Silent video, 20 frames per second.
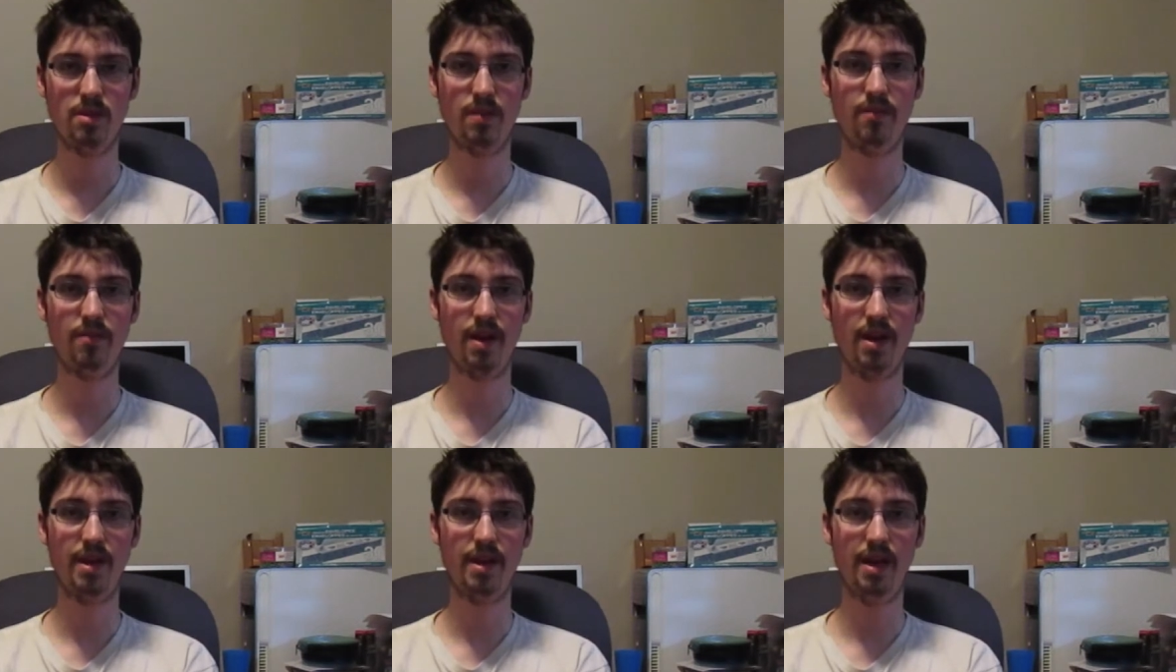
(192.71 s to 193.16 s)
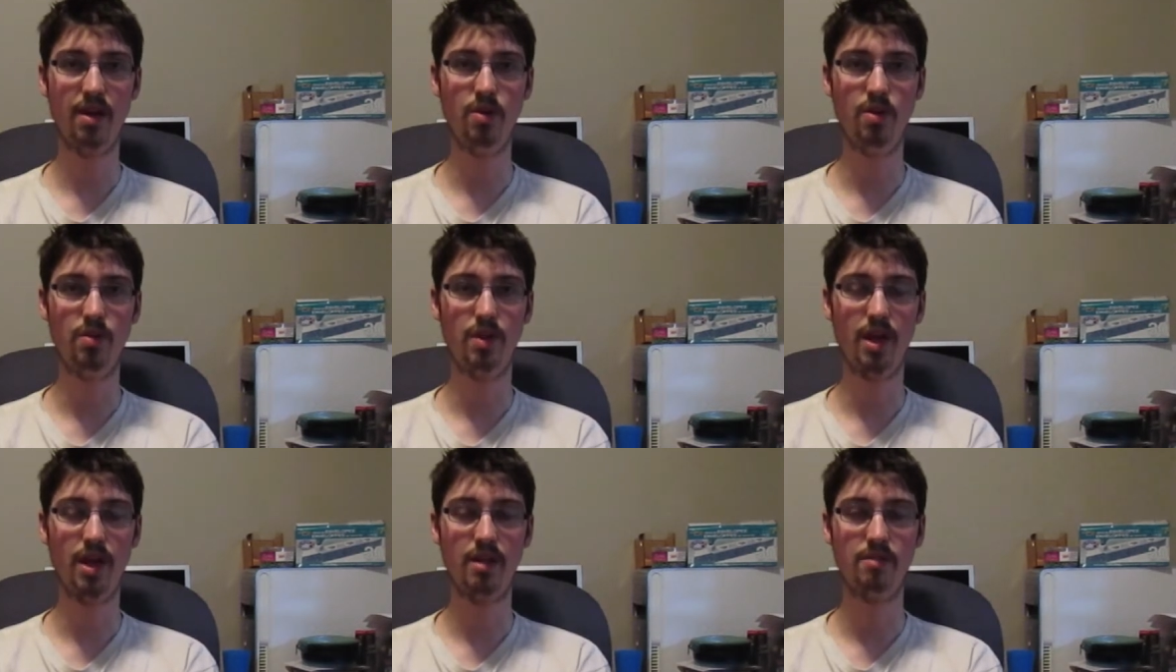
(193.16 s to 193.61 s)
find
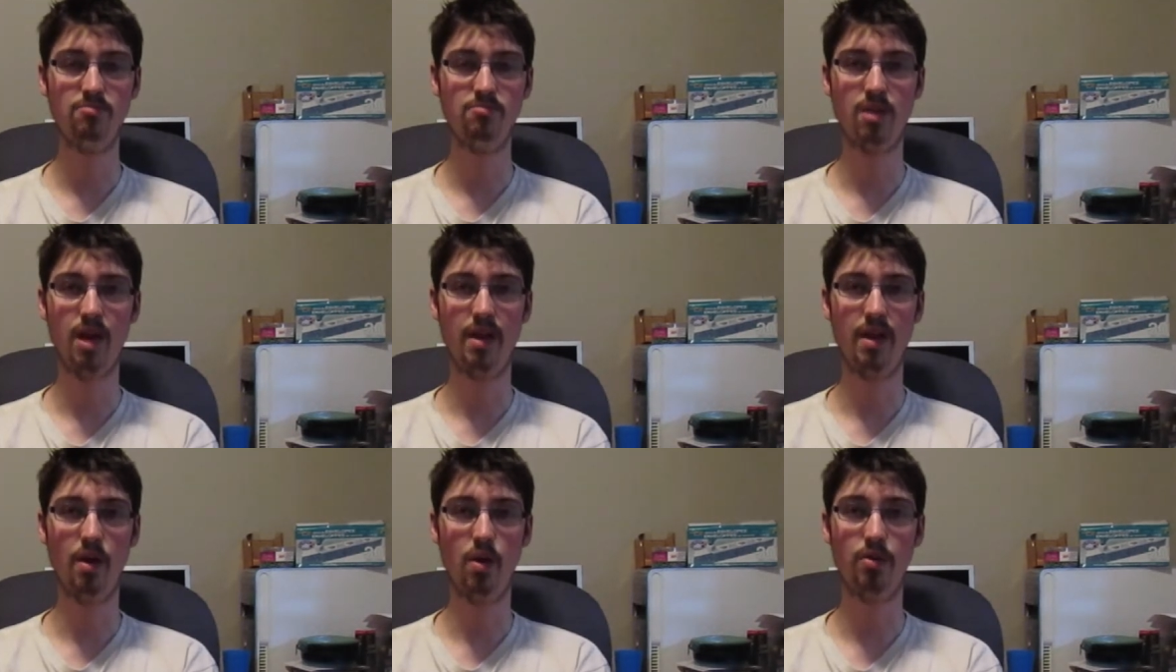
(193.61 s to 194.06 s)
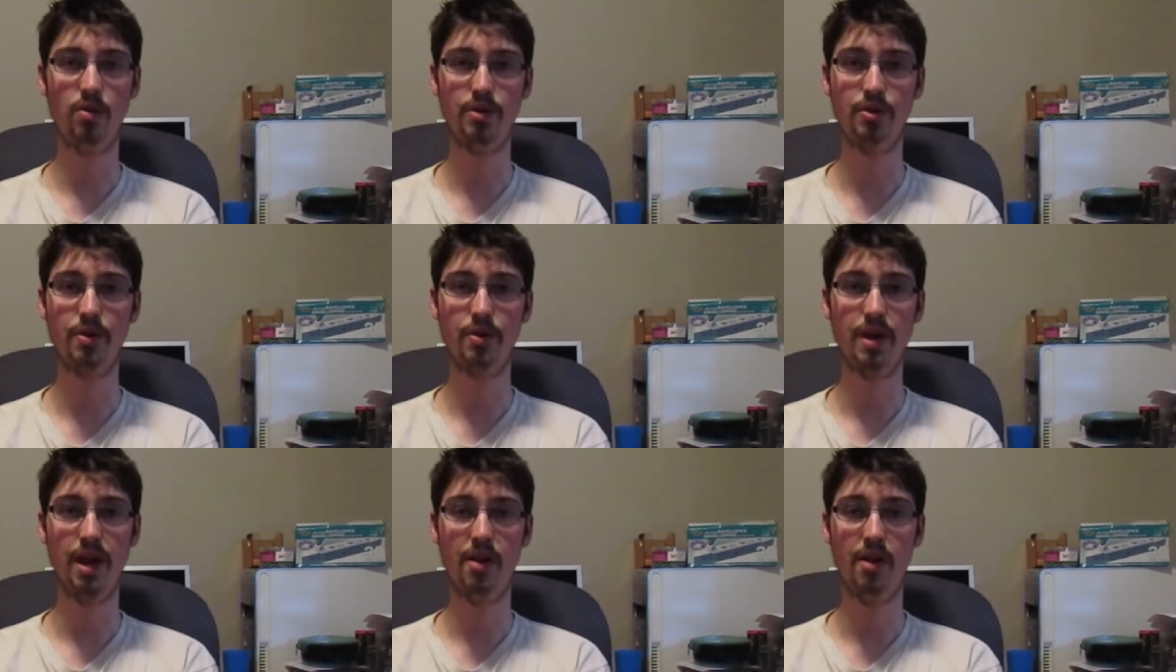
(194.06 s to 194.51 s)
out that I know the
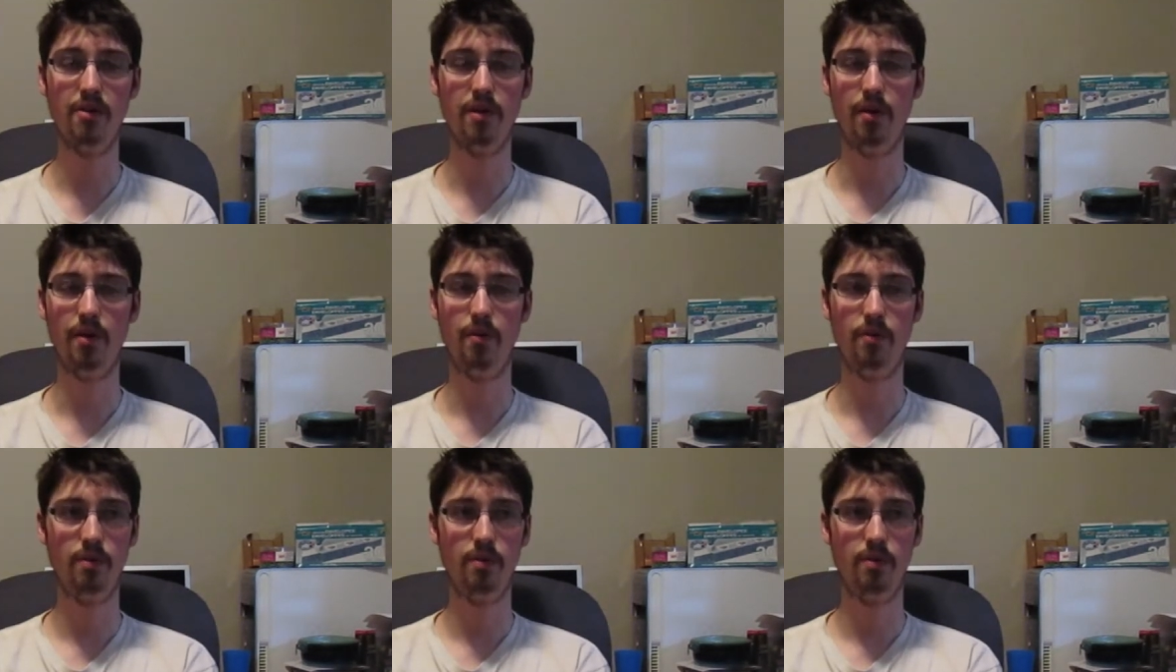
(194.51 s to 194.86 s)
Green Arrow.